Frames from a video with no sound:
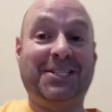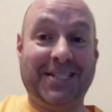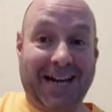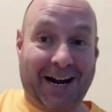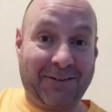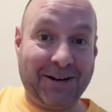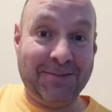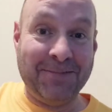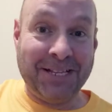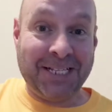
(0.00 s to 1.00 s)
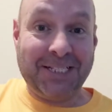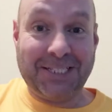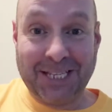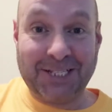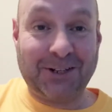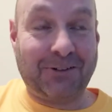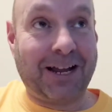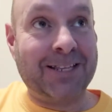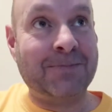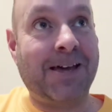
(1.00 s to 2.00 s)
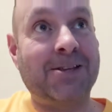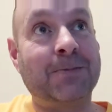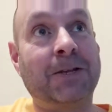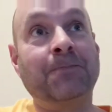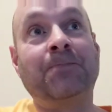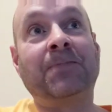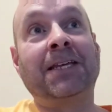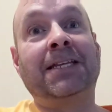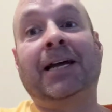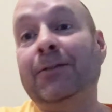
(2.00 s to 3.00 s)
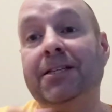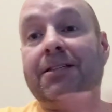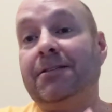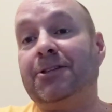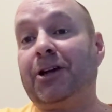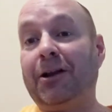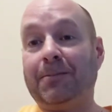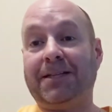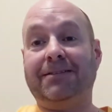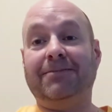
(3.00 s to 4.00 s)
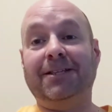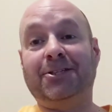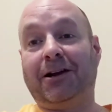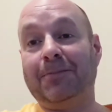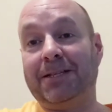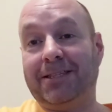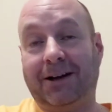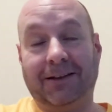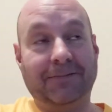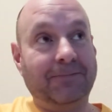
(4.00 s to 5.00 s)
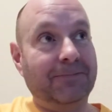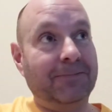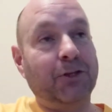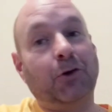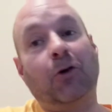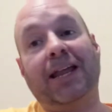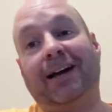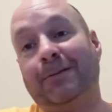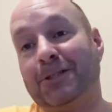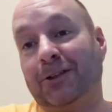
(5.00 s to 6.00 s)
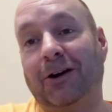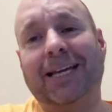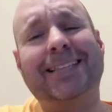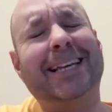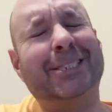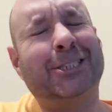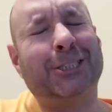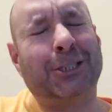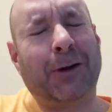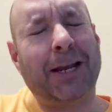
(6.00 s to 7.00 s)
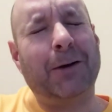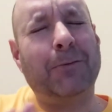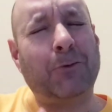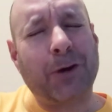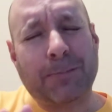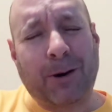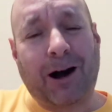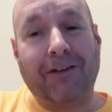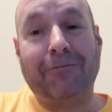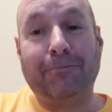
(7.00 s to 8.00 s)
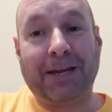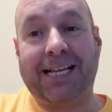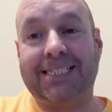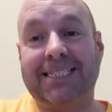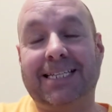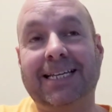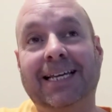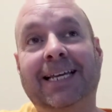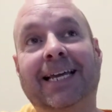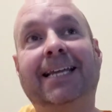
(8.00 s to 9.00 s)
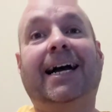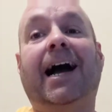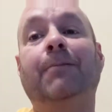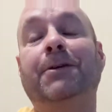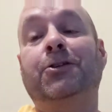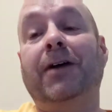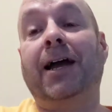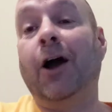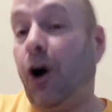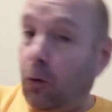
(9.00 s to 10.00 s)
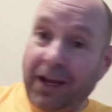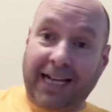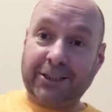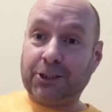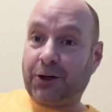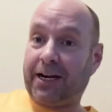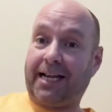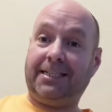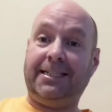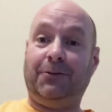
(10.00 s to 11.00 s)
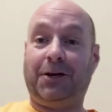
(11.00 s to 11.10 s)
DRM, Digital Rights Management. Now it's already been done. So Kodak comes along and they straight up rip off Pixie and CopyTrack. Oh, we got this great idea.